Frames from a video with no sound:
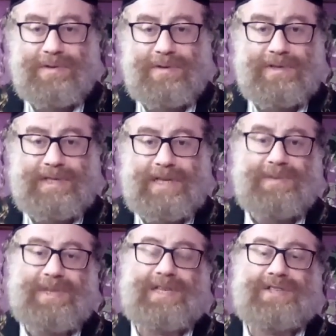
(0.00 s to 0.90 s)
to
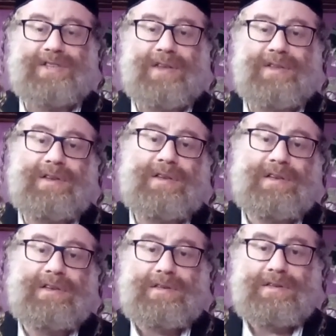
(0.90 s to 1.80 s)
deal with each other.
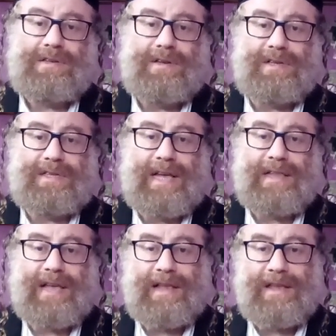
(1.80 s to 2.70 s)
You
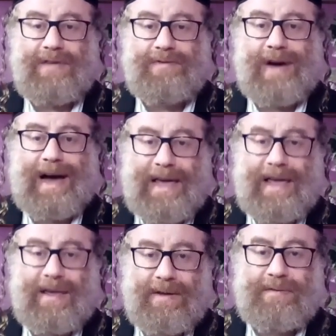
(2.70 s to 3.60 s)
understand? And if
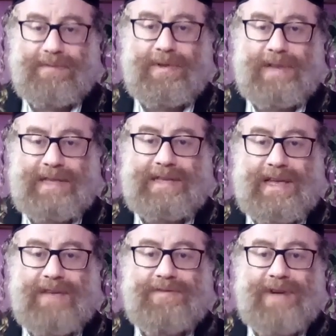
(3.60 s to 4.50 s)
I, let's
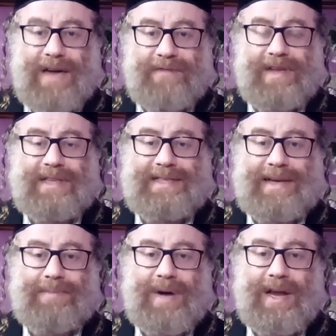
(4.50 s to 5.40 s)
say, if I offended
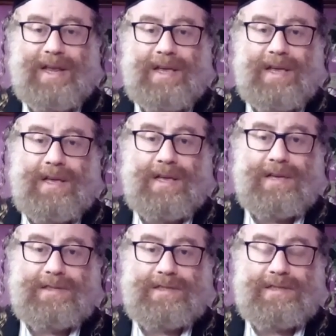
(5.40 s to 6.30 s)
somebody,
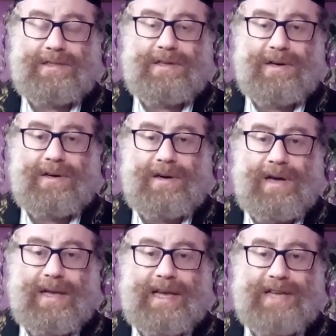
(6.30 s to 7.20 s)
so,
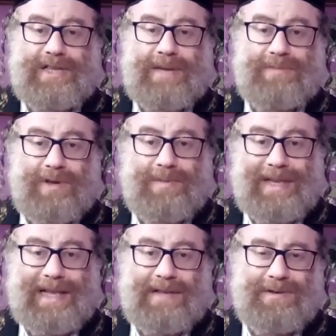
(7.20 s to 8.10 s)
and Hashem told
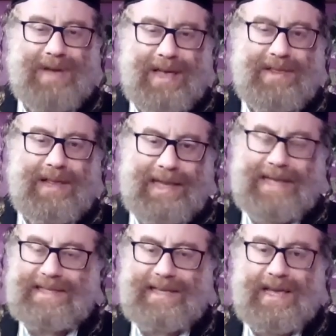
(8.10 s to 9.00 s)
me not to, and
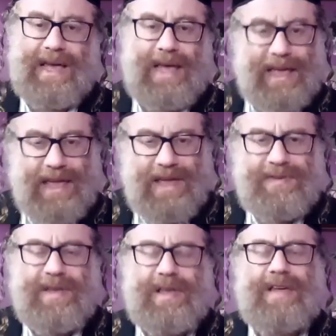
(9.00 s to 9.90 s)
let's say,
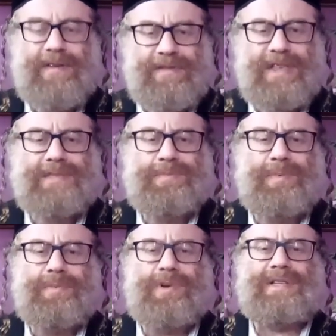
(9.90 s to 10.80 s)
if, if this
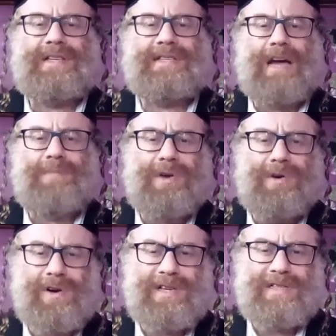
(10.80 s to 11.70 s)
person is
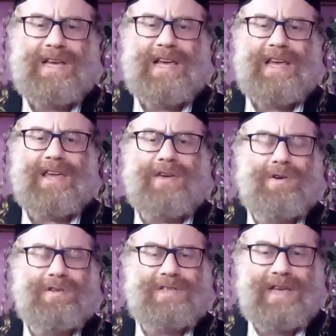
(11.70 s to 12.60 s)
Epicurus, he
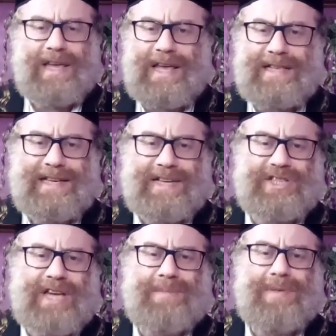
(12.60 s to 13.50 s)
goes against
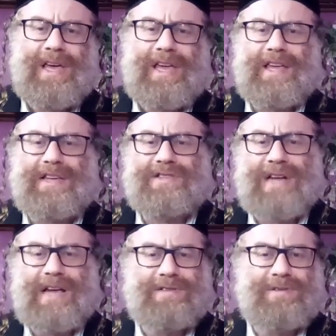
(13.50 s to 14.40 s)
Hashem, he's
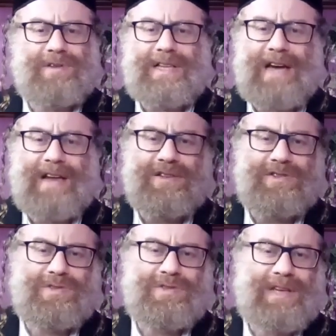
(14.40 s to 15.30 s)
trying to lead
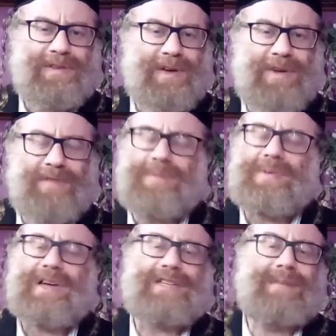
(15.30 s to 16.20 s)
other Jews away
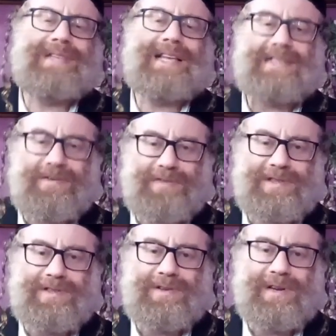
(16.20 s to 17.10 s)
from Hashem, that's a
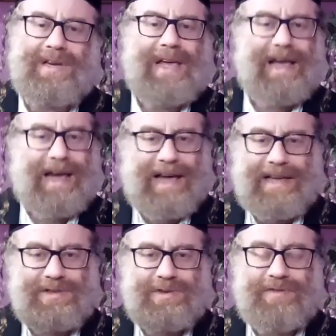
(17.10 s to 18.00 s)
different story.
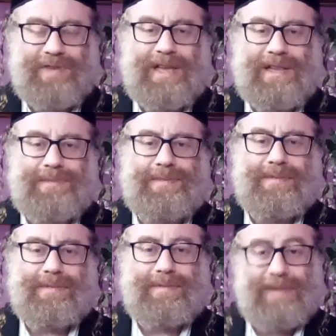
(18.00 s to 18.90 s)
I should have killed him,
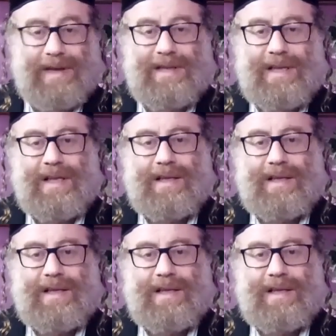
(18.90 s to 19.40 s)
right?